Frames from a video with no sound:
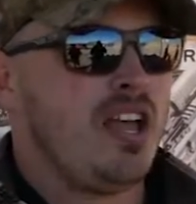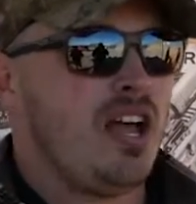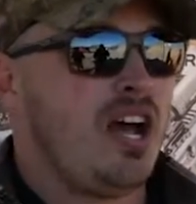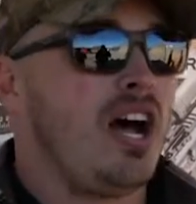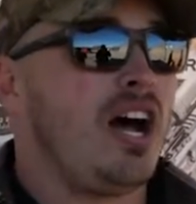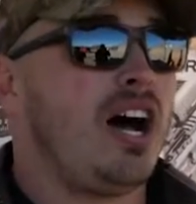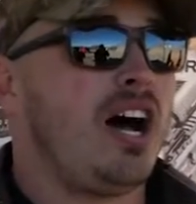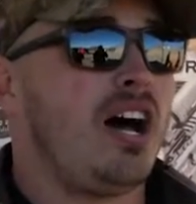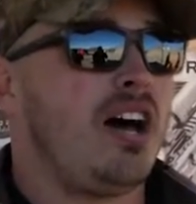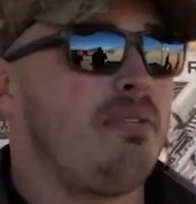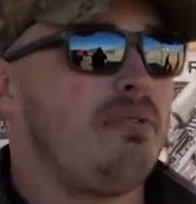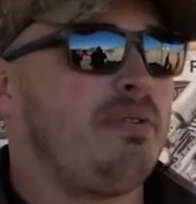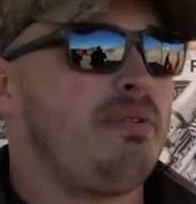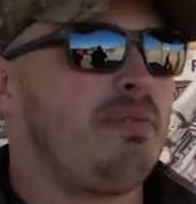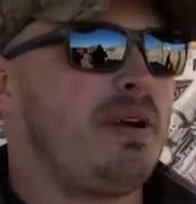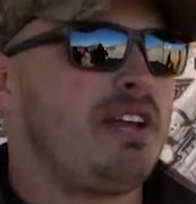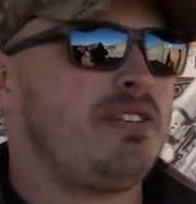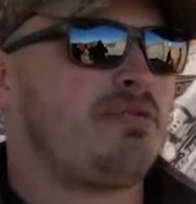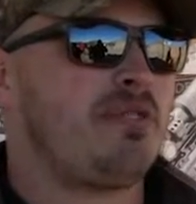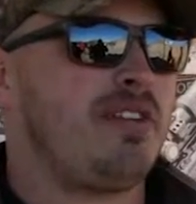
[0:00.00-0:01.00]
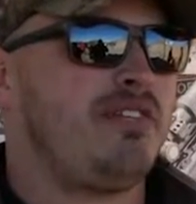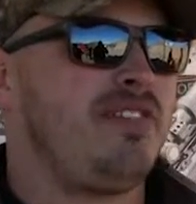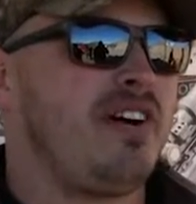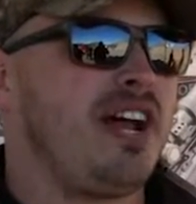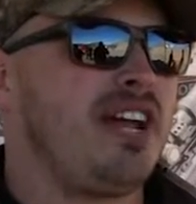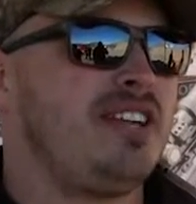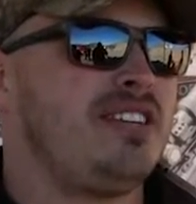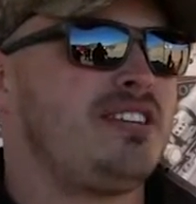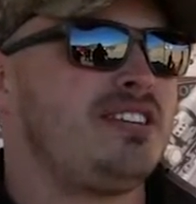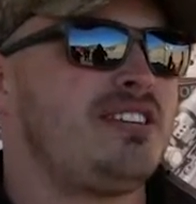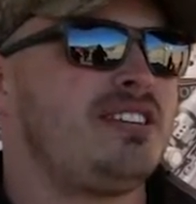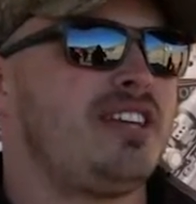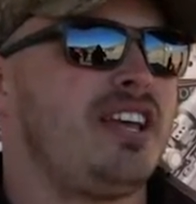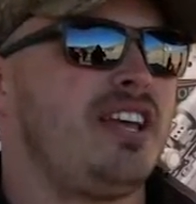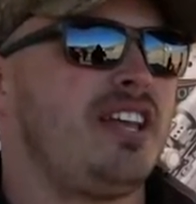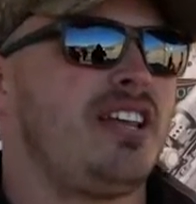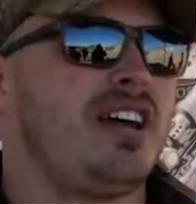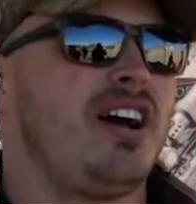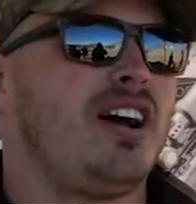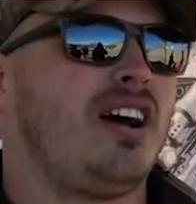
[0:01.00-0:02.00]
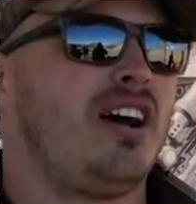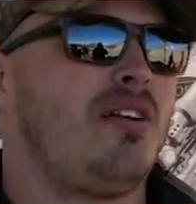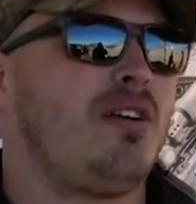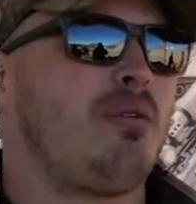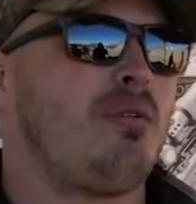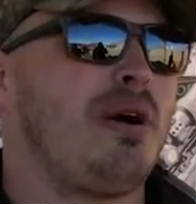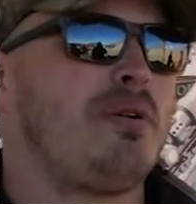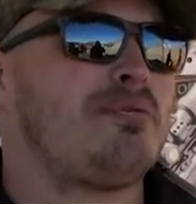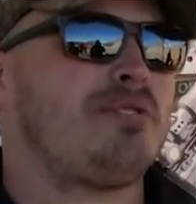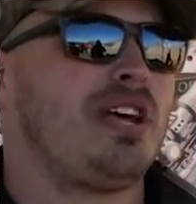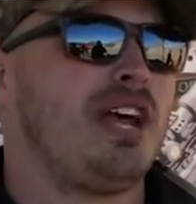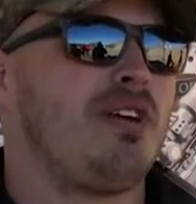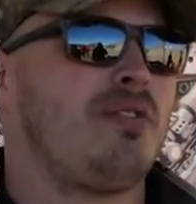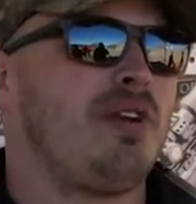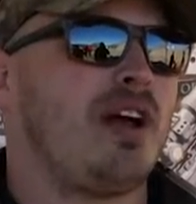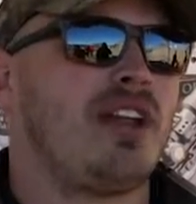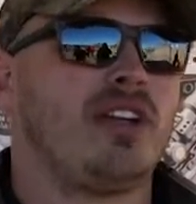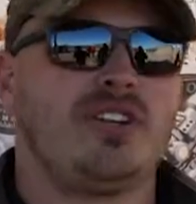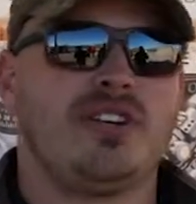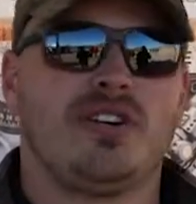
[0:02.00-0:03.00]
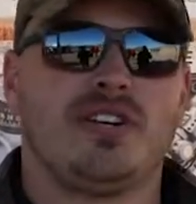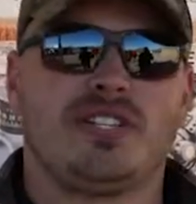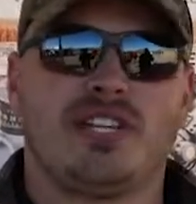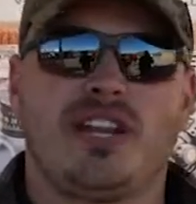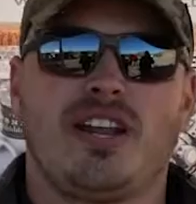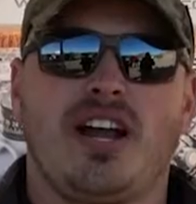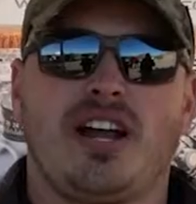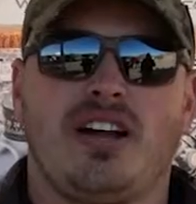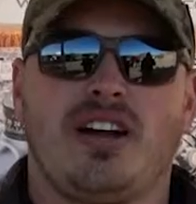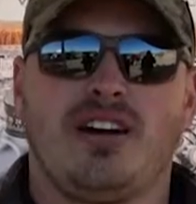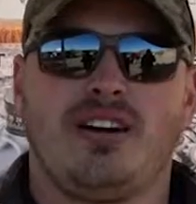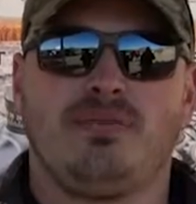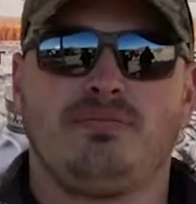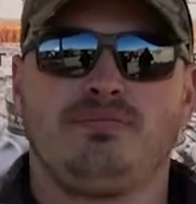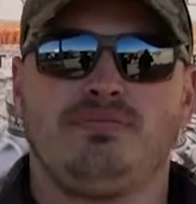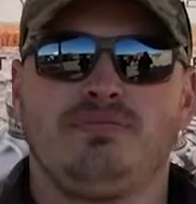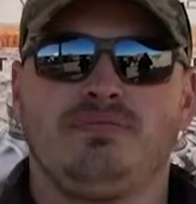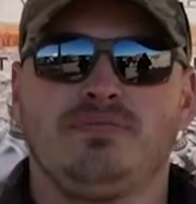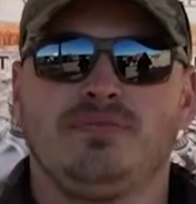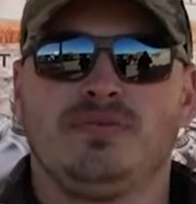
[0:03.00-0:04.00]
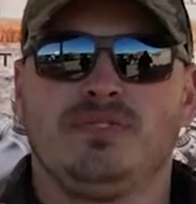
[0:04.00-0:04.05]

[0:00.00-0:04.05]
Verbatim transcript: Uh, the best way to find us is at uh, our website, ritonusa.com.